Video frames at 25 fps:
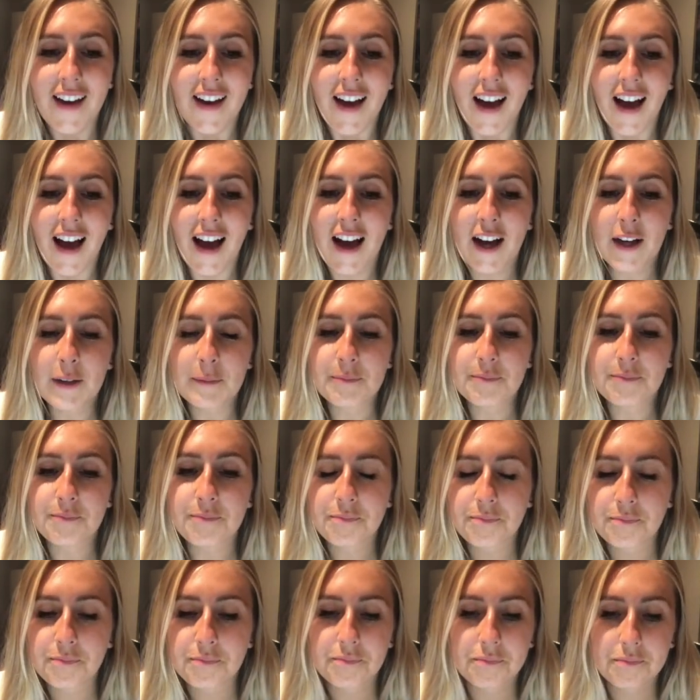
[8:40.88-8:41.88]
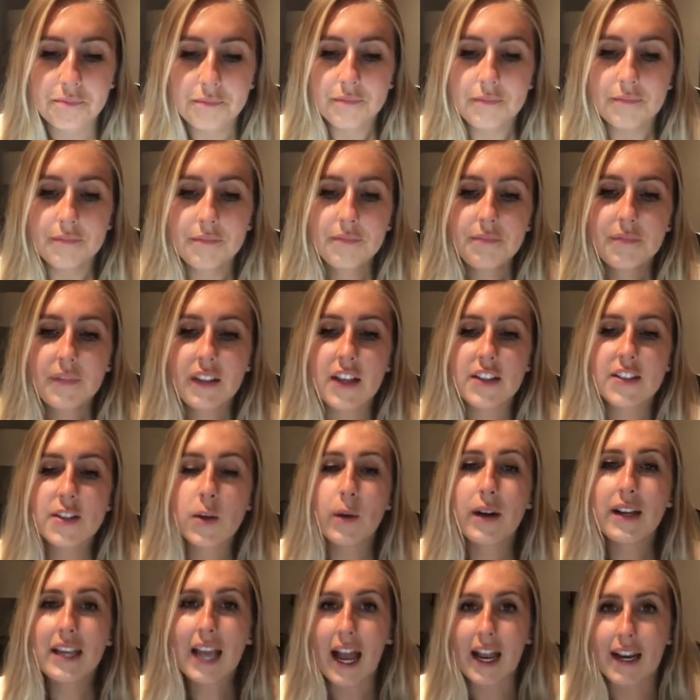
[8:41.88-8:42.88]
So
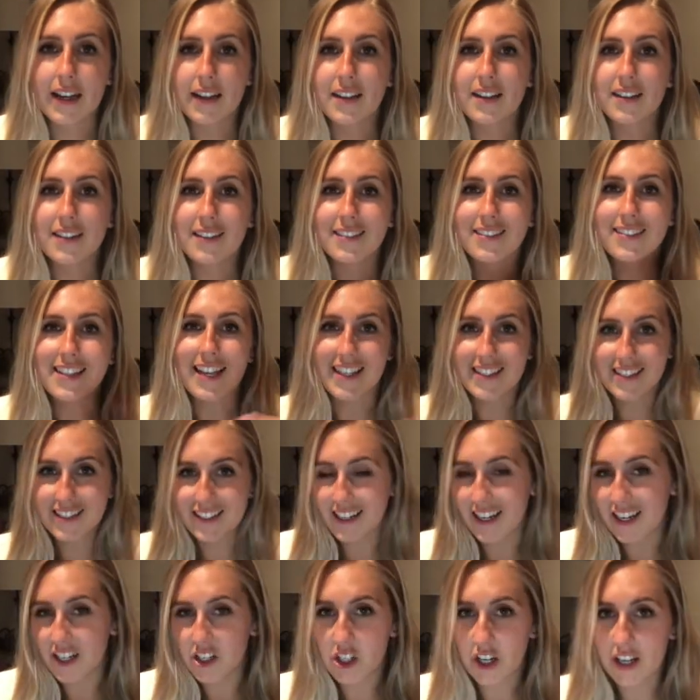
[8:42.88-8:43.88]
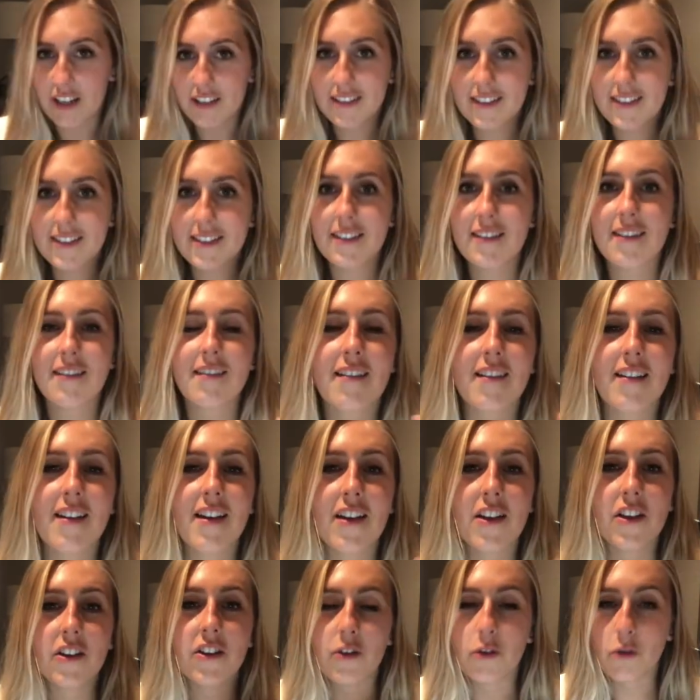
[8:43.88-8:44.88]
again, destinations.
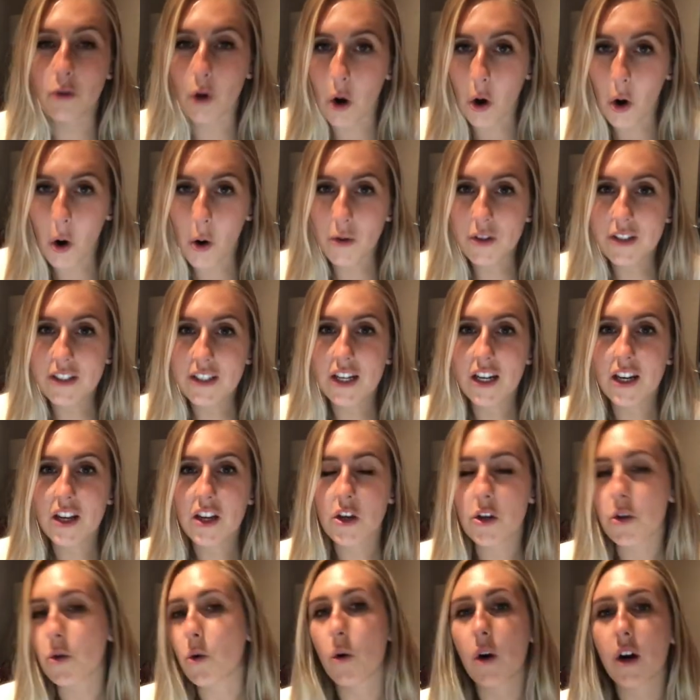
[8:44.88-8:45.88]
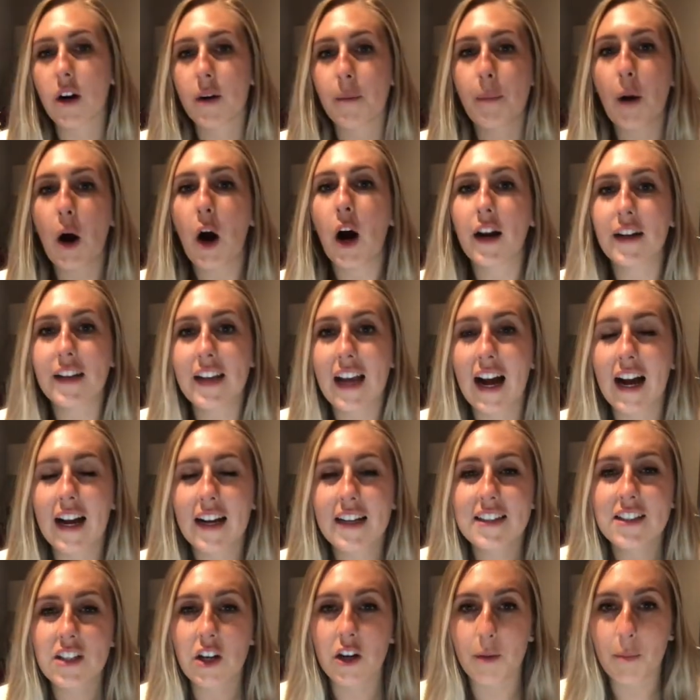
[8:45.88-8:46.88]
Hosting your
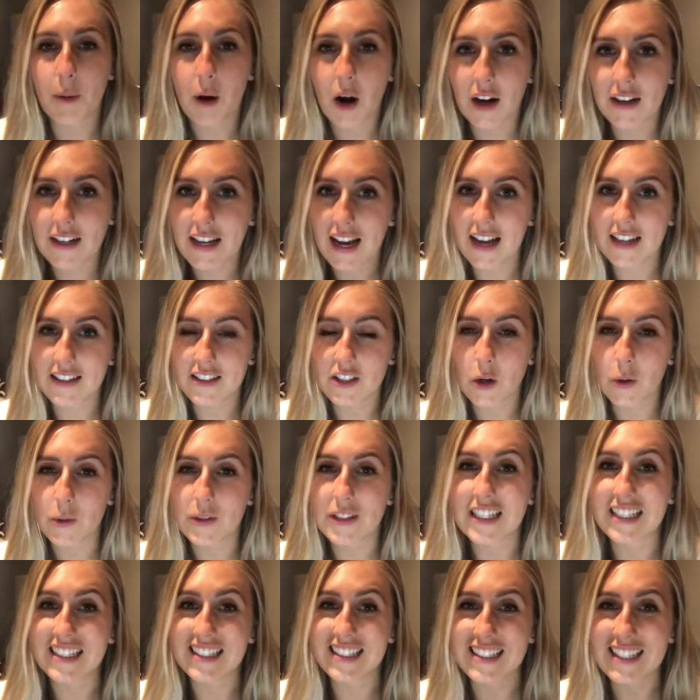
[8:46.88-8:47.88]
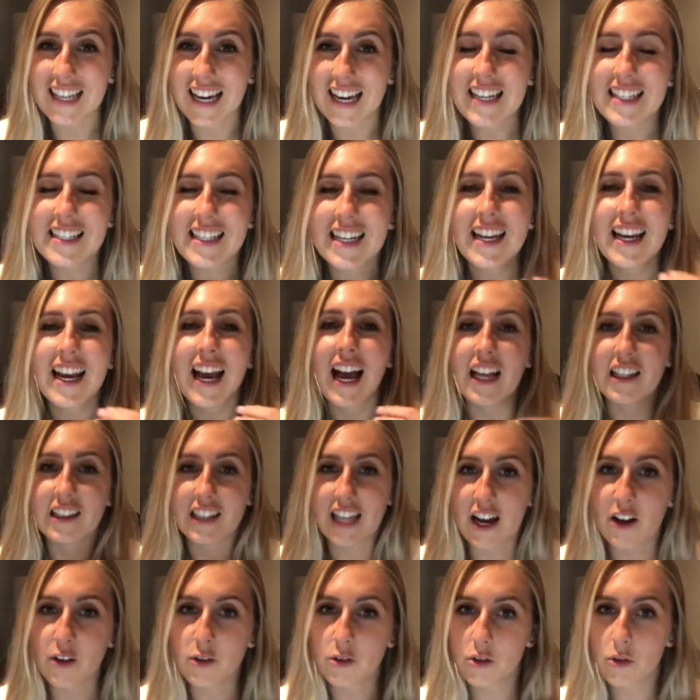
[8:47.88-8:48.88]
podcast on a podcast hosting site
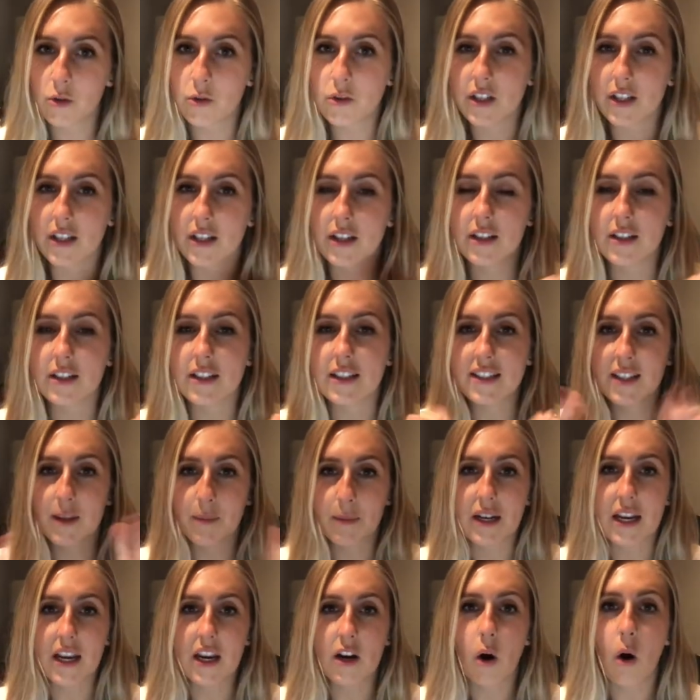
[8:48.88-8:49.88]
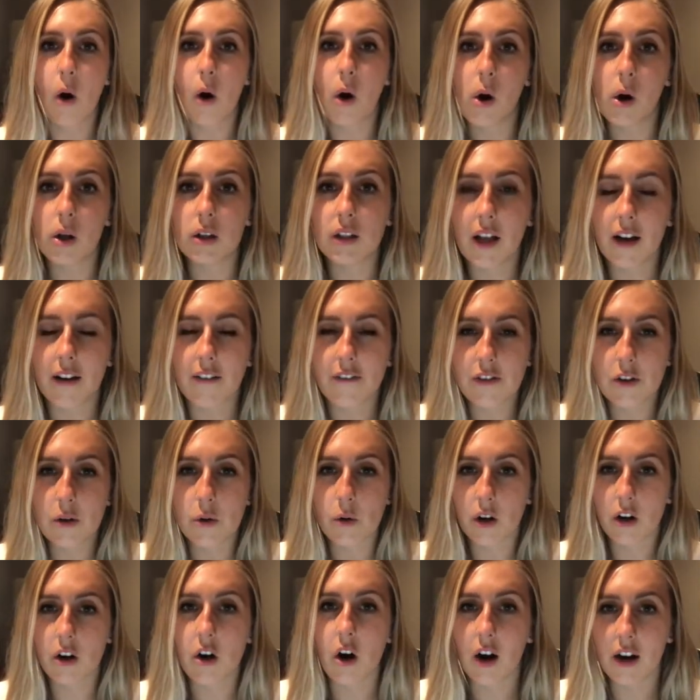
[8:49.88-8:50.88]
allows you to disseminate all of
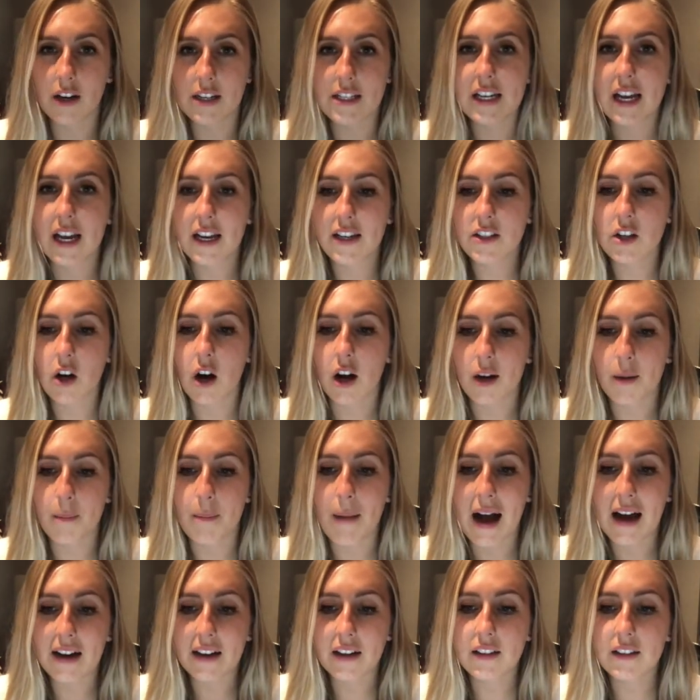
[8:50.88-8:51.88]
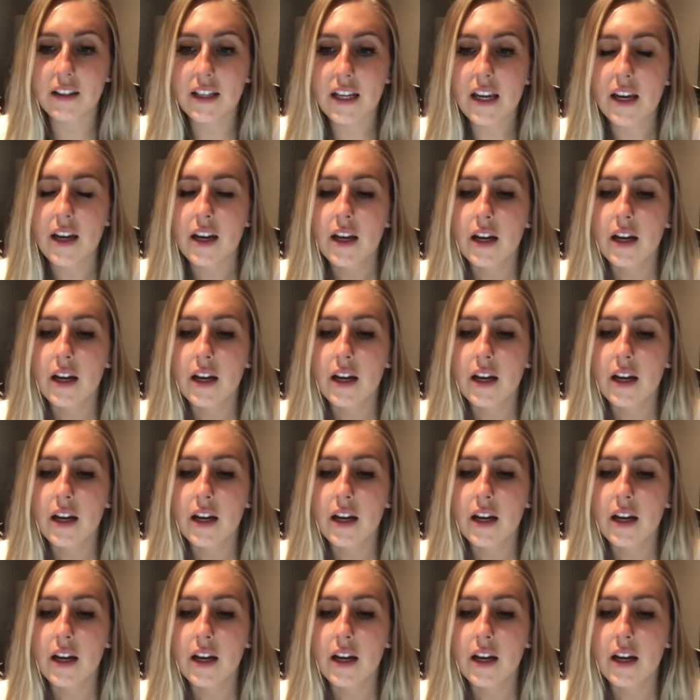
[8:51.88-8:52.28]
your content automatically